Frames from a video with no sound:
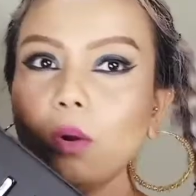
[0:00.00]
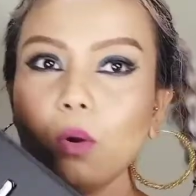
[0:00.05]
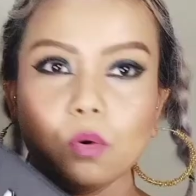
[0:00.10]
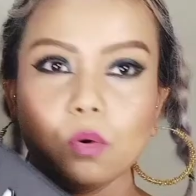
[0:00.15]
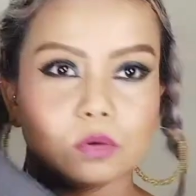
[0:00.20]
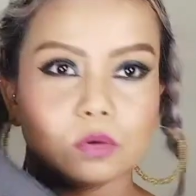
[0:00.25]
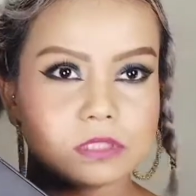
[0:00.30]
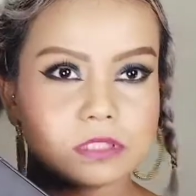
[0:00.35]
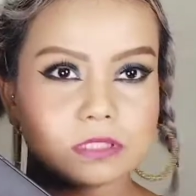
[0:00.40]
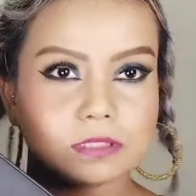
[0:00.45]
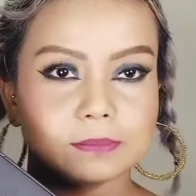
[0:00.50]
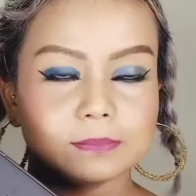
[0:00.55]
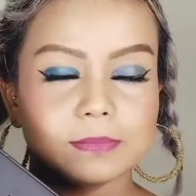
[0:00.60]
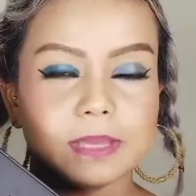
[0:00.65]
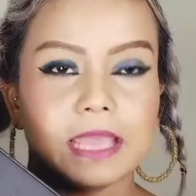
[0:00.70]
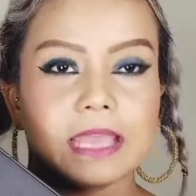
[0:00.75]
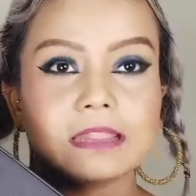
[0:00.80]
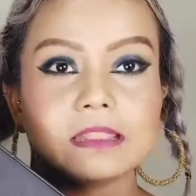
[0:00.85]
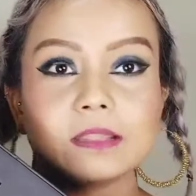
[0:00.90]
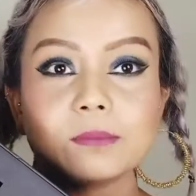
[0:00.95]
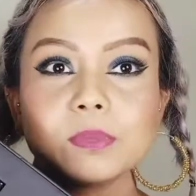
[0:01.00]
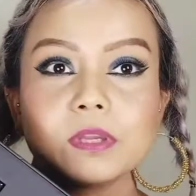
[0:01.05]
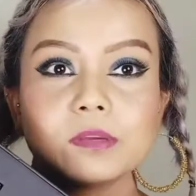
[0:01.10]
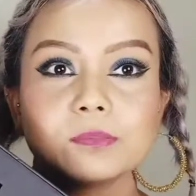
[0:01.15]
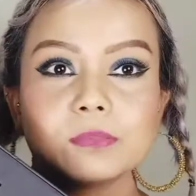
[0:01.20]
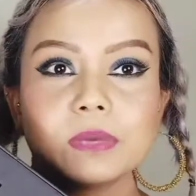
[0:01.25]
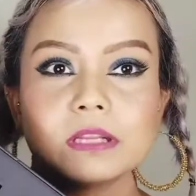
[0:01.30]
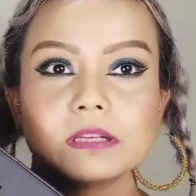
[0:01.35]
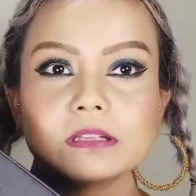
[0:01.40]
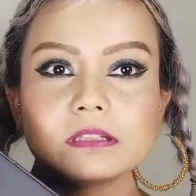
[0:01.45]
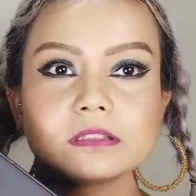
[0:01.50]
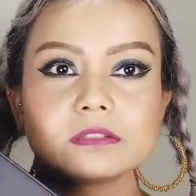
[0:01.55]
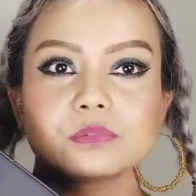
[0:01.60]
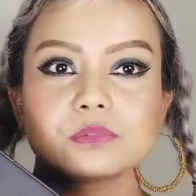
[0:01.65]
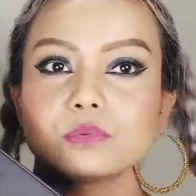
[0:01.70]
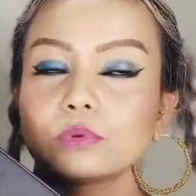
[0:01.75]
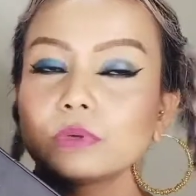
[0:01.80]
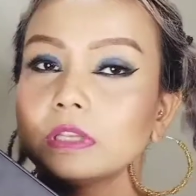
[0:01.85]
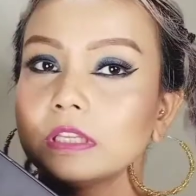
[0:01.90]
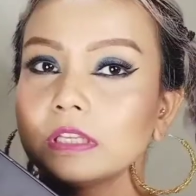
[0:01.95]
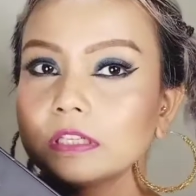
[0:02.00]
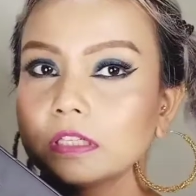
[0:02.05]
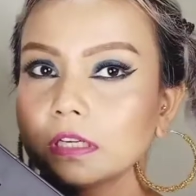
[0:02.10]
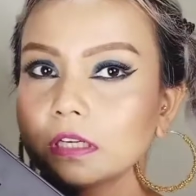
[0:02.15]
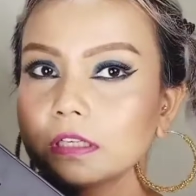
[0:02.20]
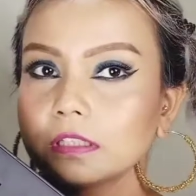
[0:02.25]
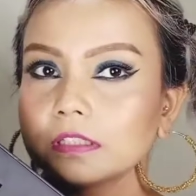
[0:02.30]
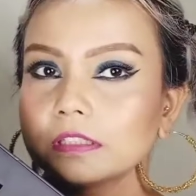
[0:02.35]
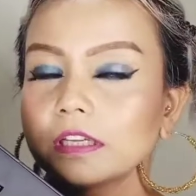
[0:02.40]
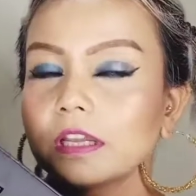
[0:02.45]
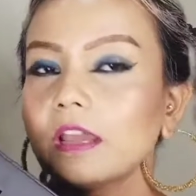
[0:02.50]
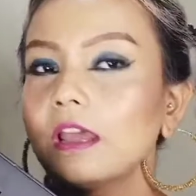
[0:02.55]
awesome and the pigment is really good.